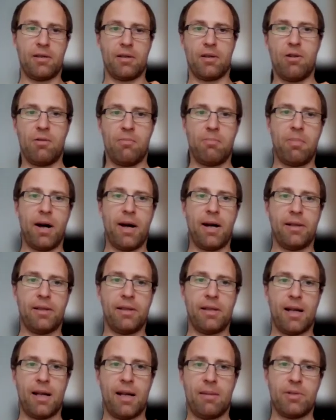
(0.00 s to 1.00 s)
the compile
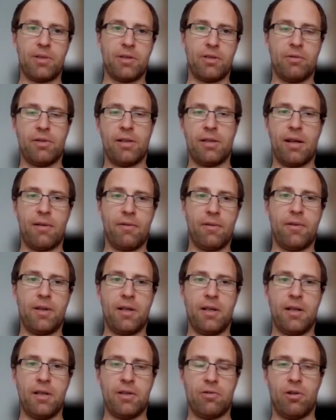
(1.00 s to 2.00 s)
time so that
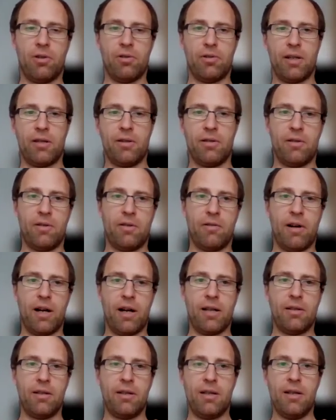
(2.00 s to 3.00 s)
everything is already
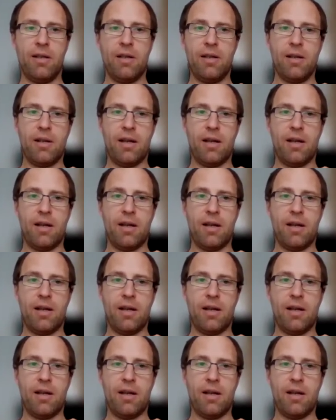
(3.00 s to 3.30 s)
ready